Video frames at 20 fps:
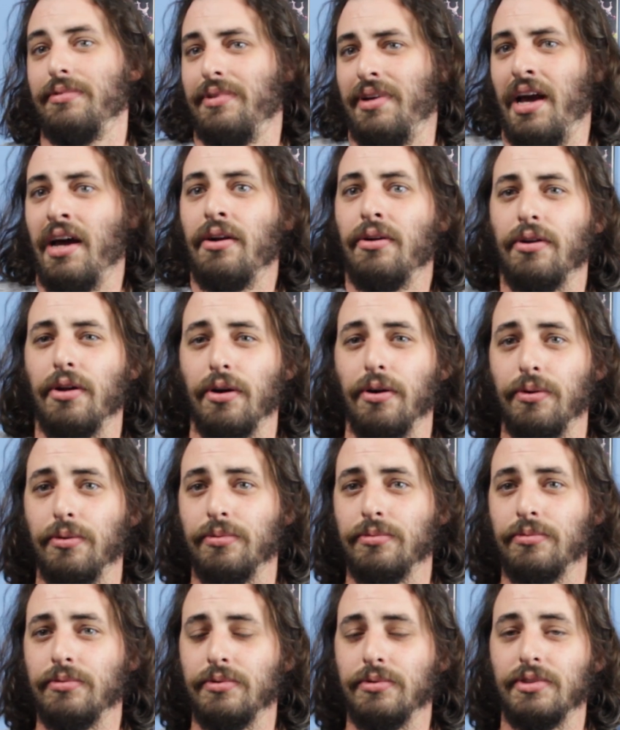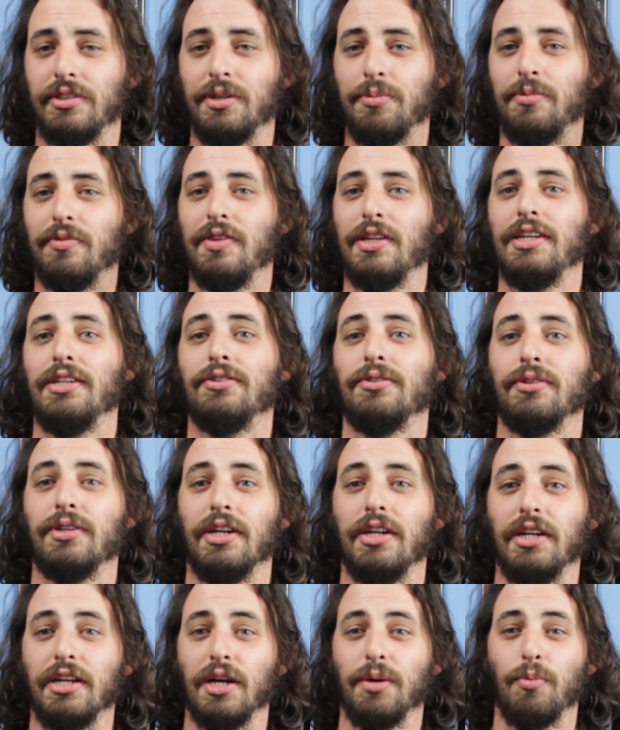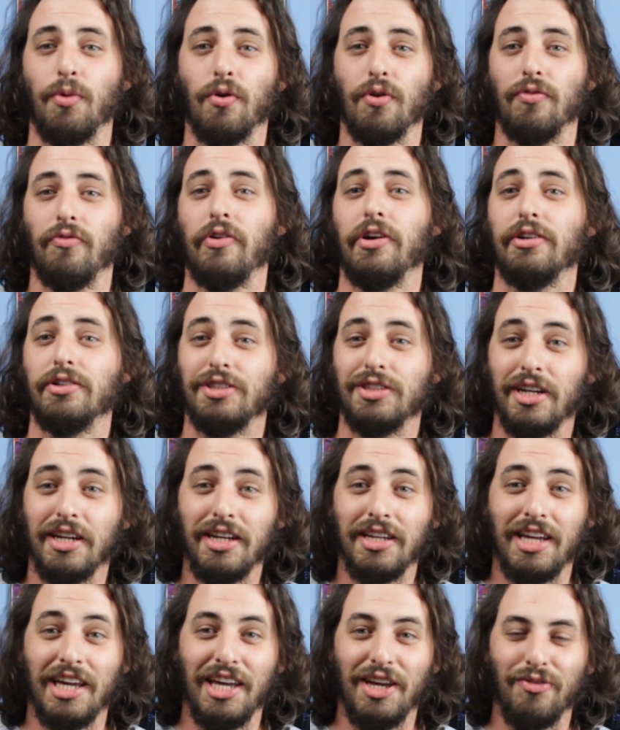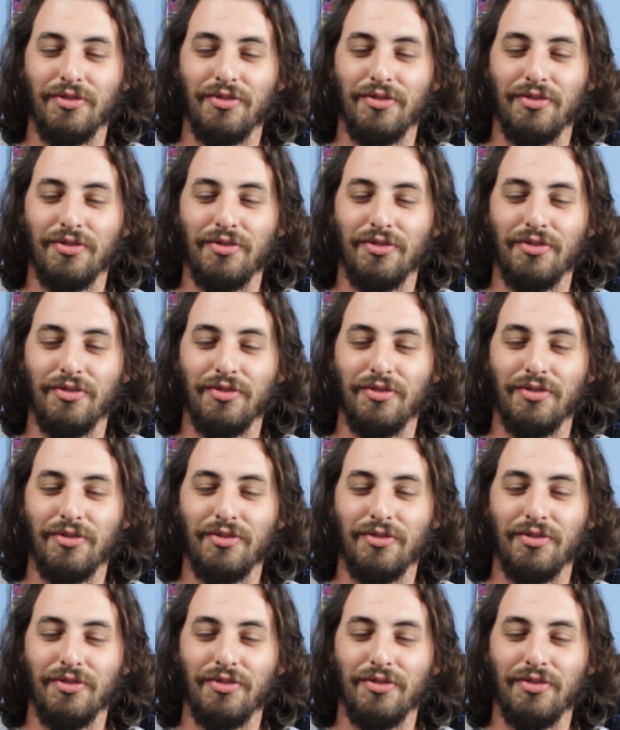I don't know, some of these are getting a more fair shake,